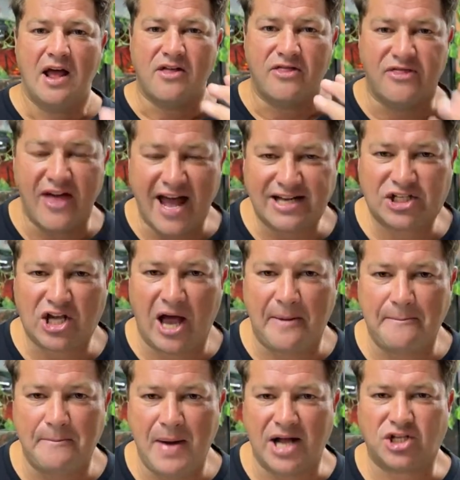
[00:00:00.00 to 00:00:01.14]
That's how
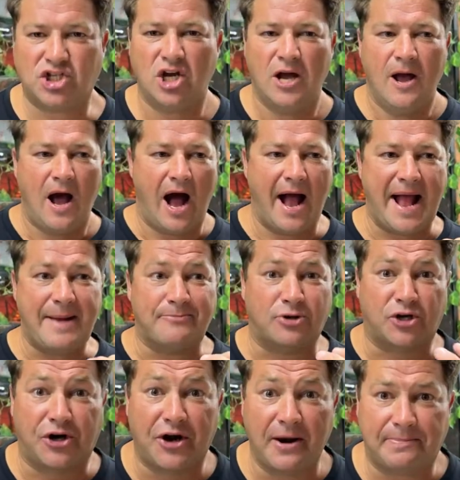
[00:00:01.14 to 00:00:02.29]
much I am
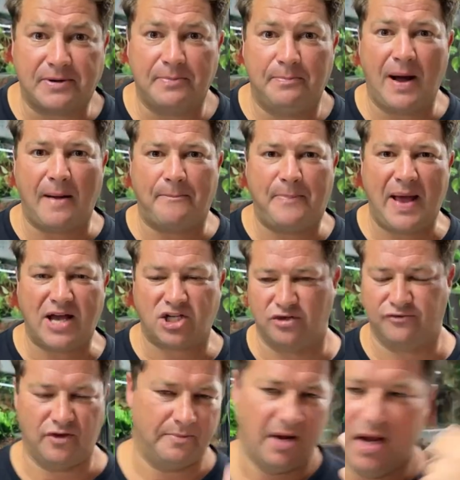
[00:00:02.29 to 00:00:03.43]
gripped by passion for them.